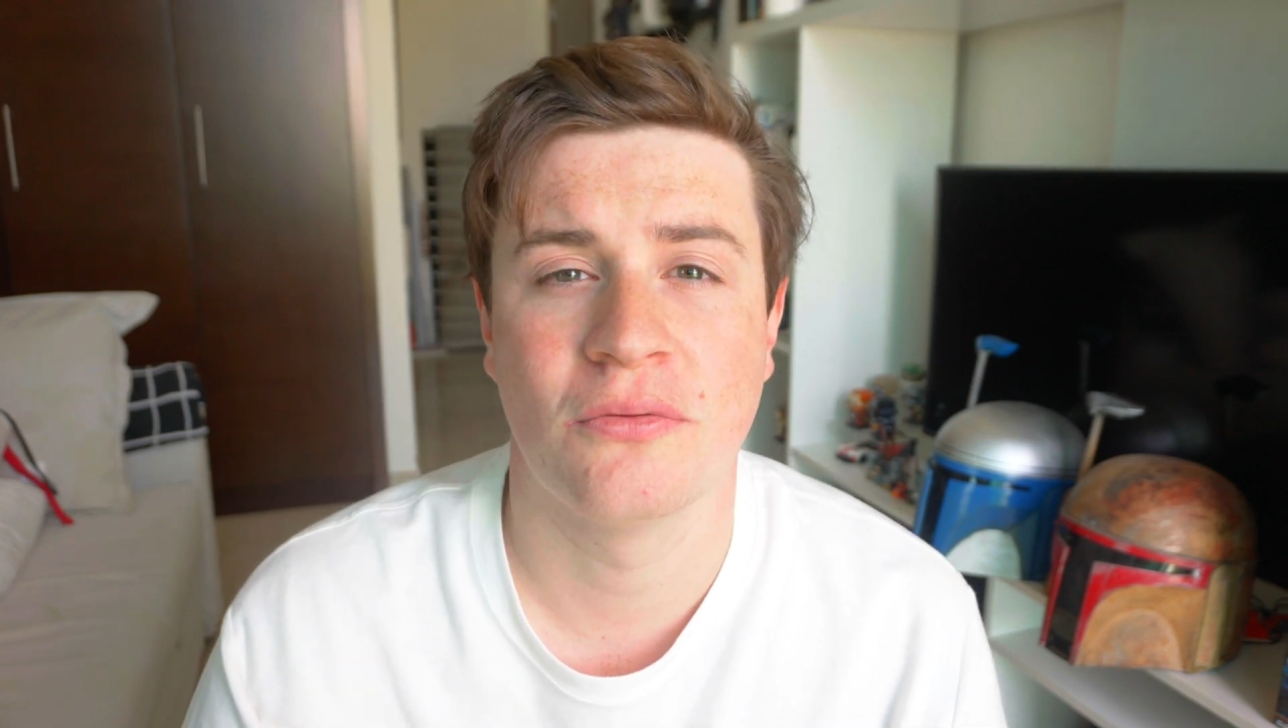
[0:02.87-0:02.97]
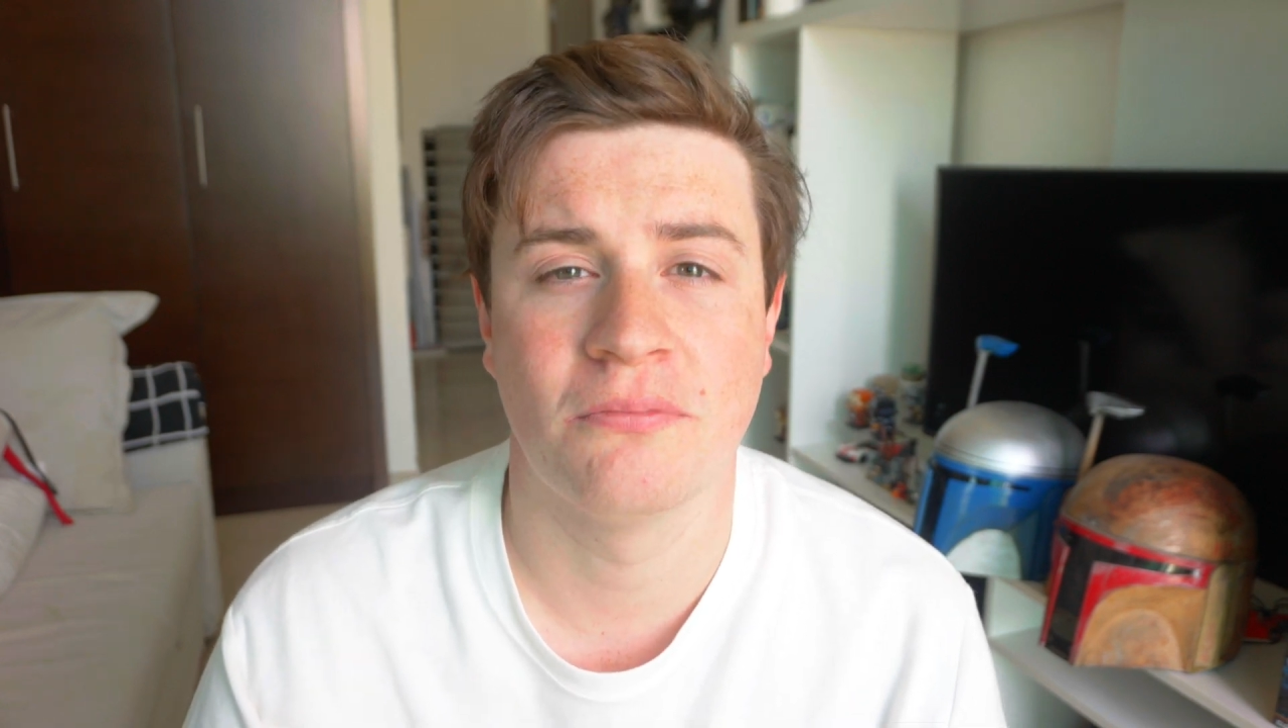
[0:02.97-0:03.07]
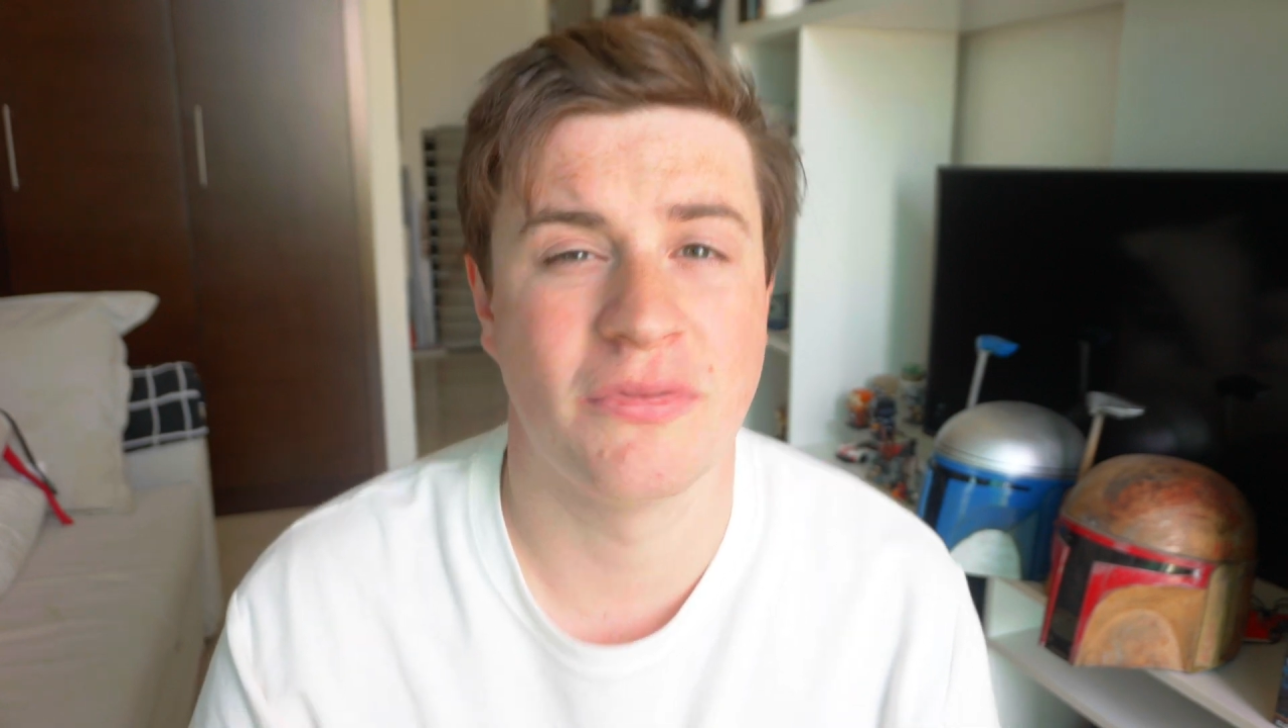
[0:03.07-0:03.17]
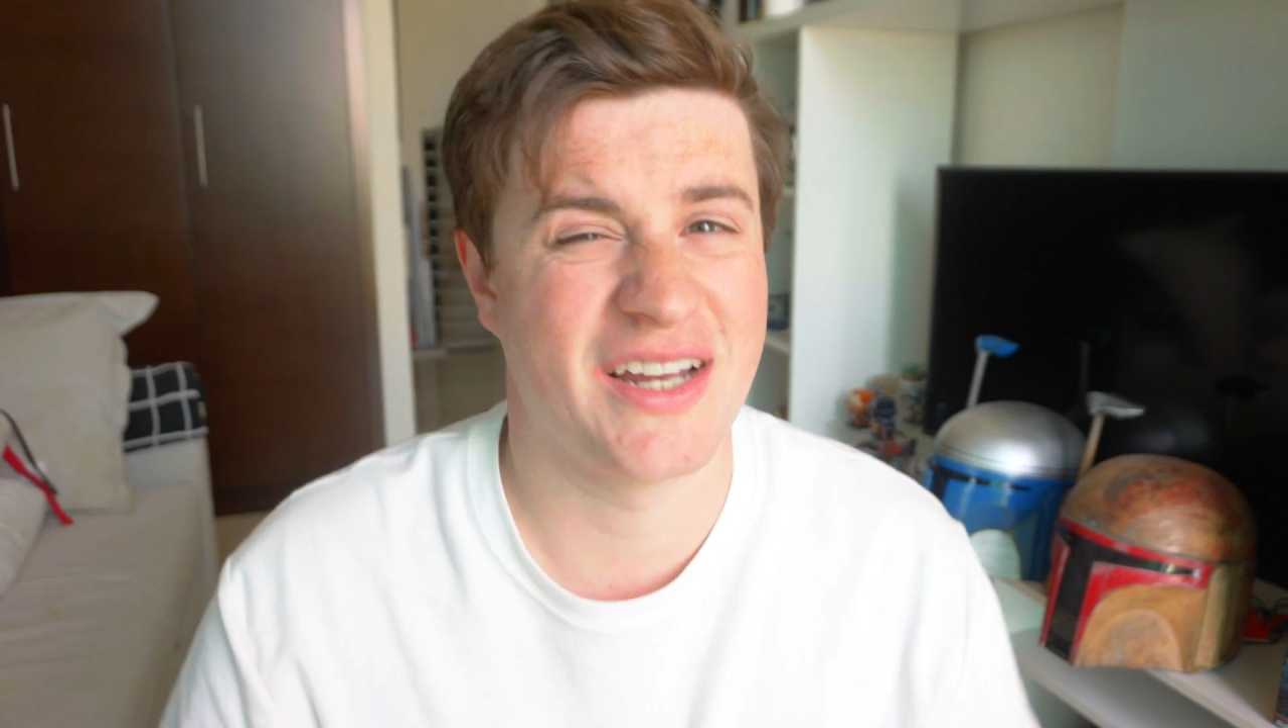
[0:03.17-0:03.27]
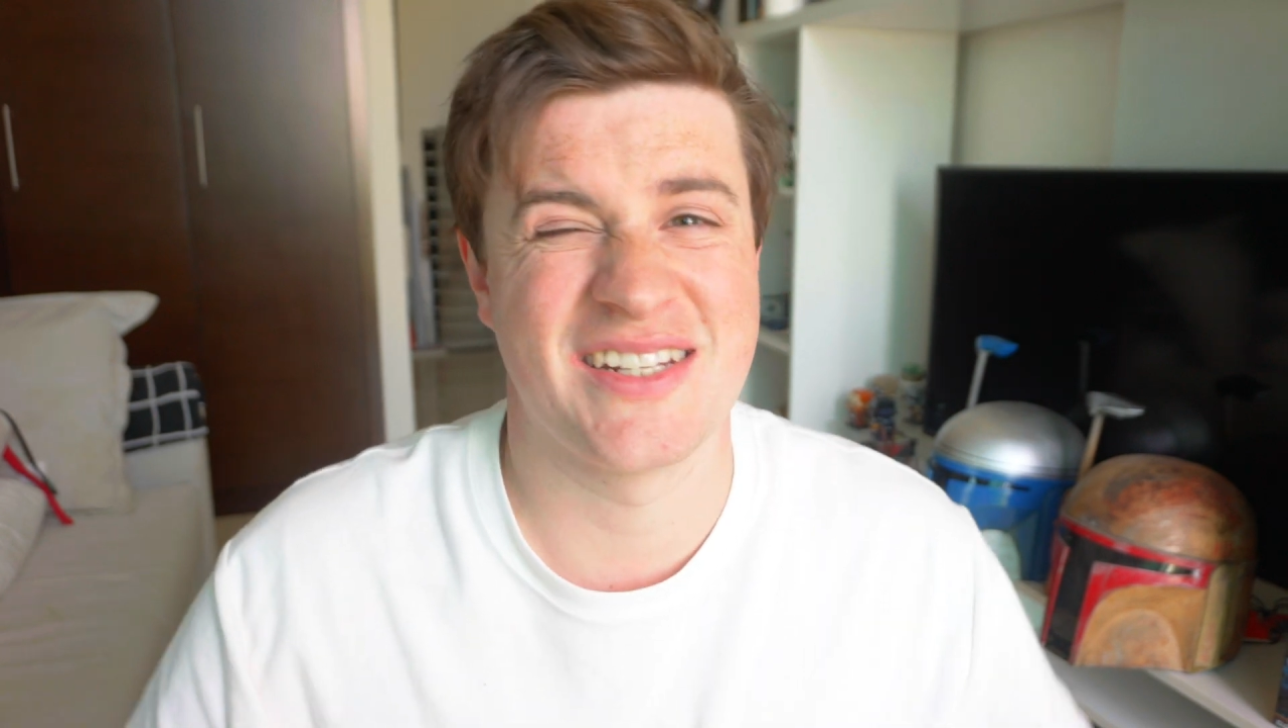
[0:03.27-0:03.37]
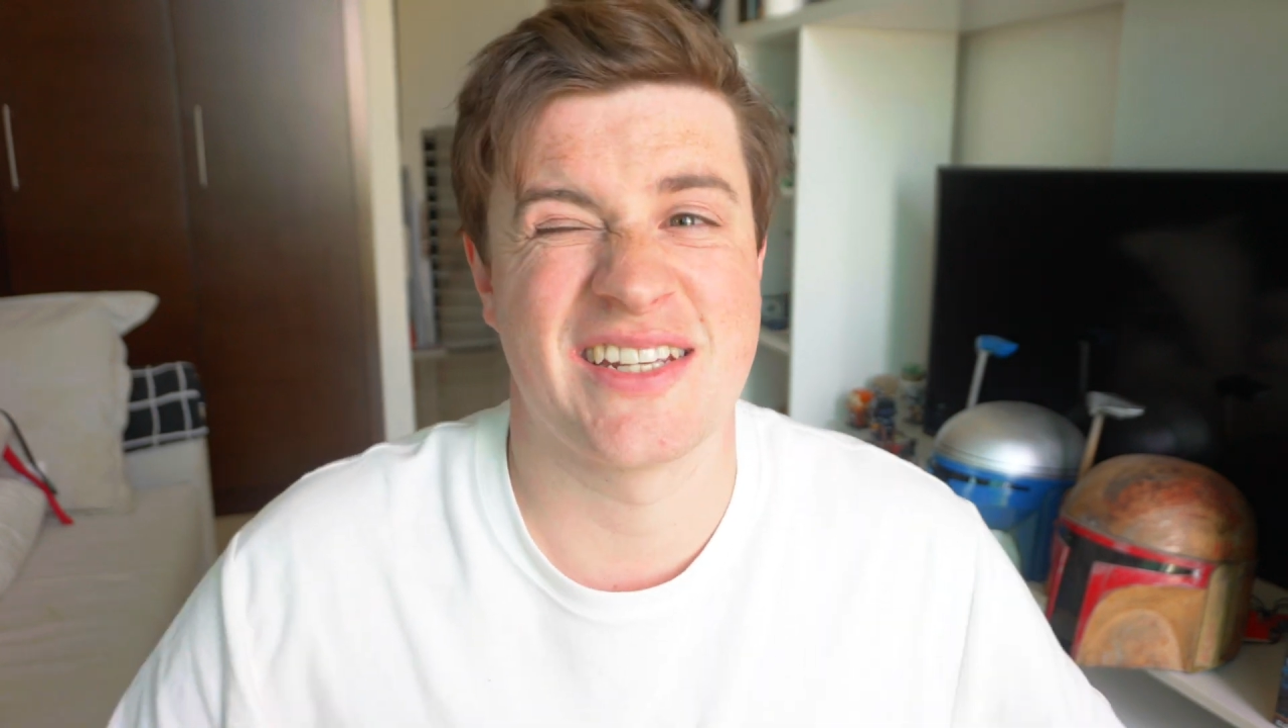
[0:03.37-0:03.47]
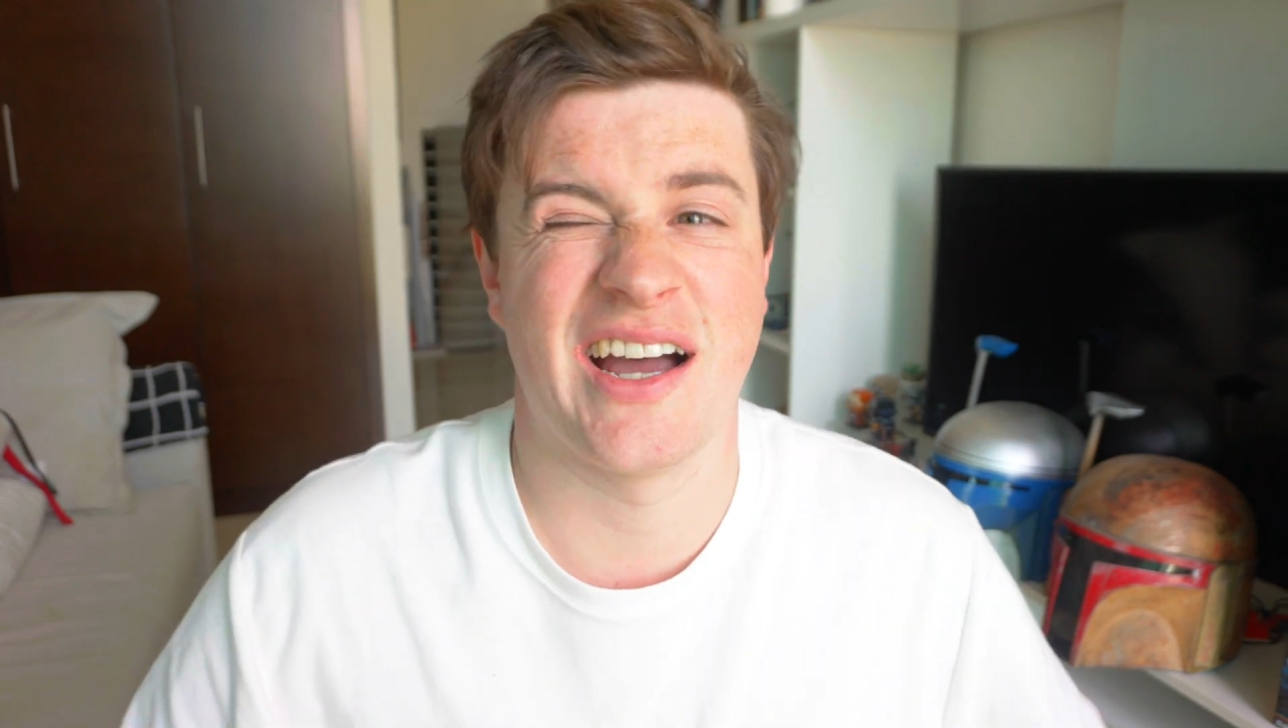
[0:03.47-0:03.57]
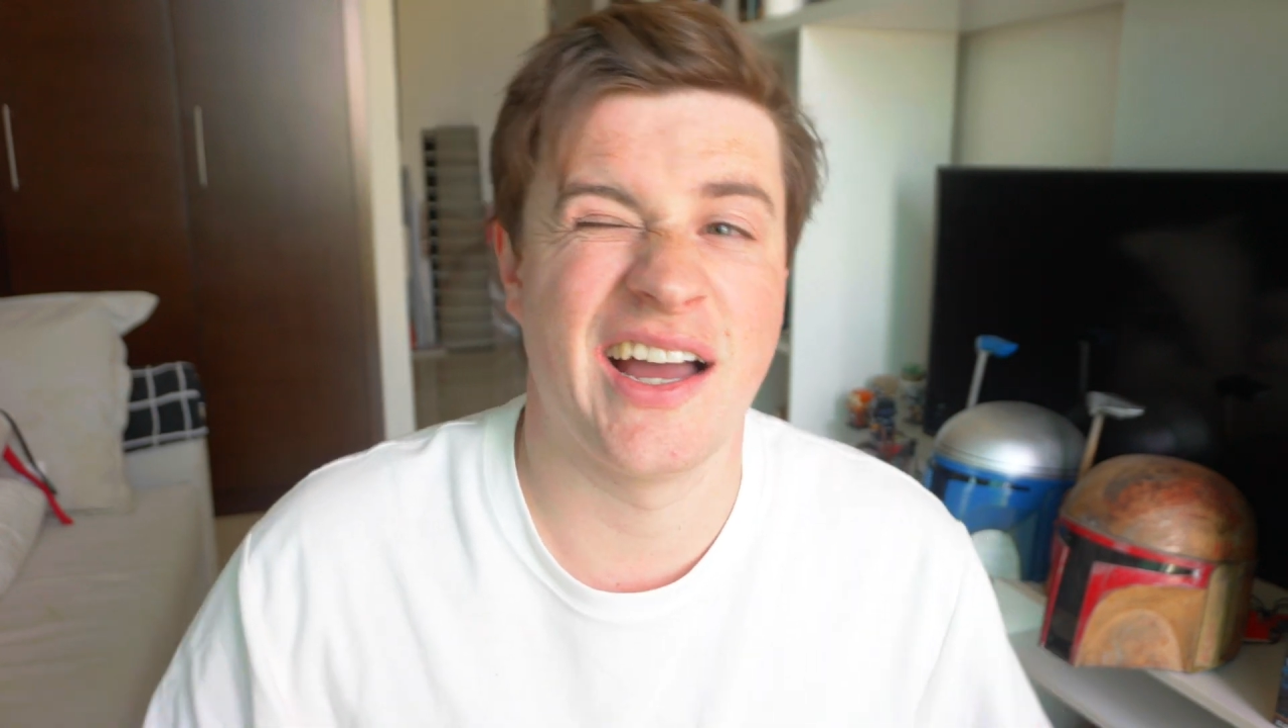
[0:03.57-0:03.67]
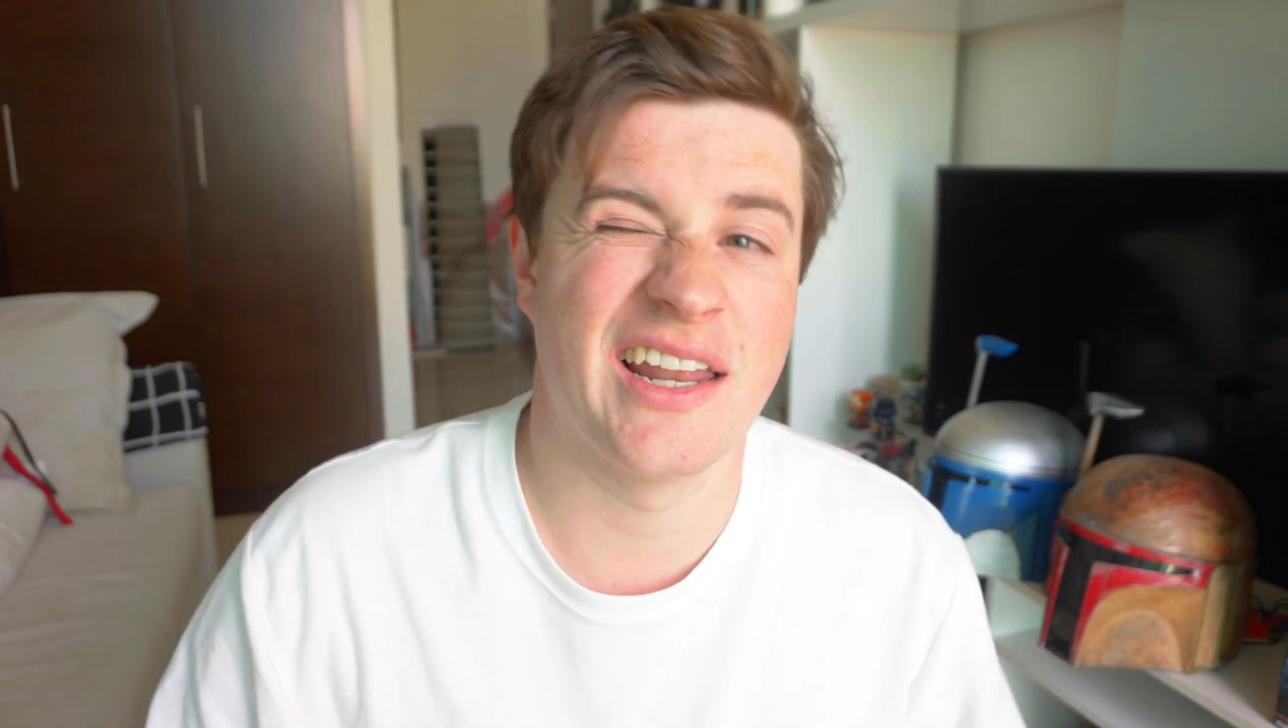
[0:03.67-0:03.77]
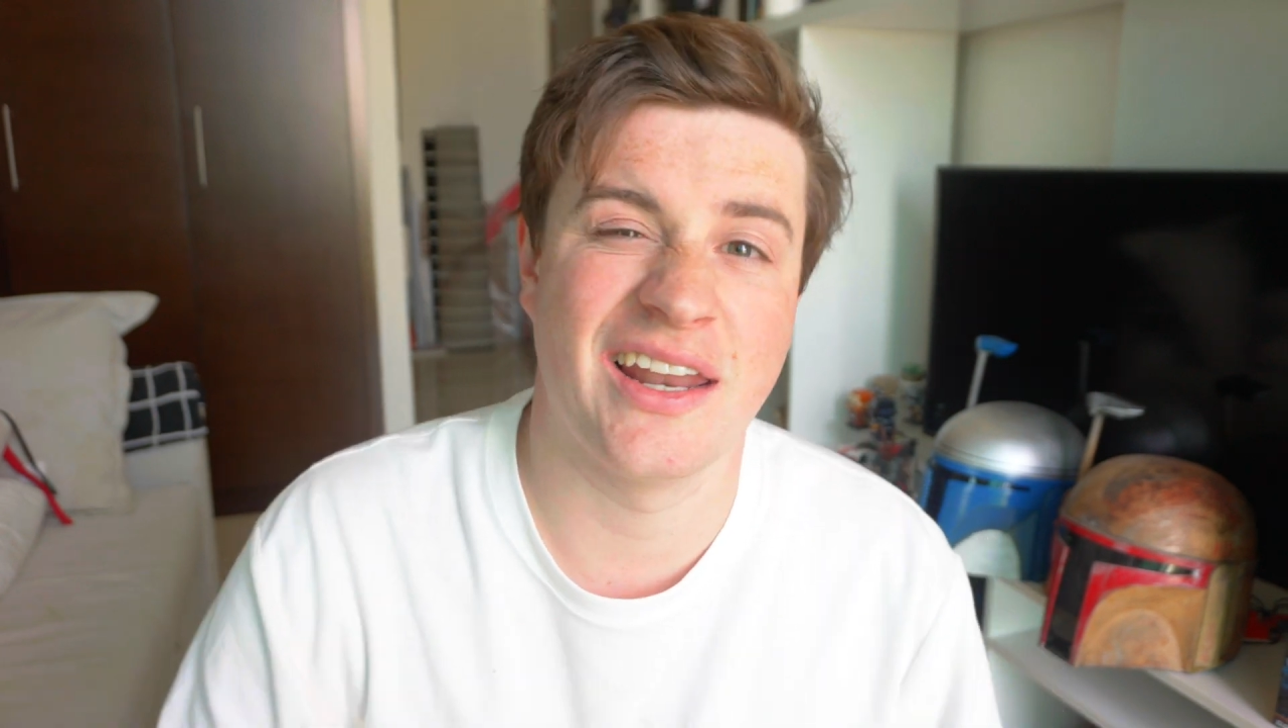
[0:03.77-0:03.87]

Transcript: my entire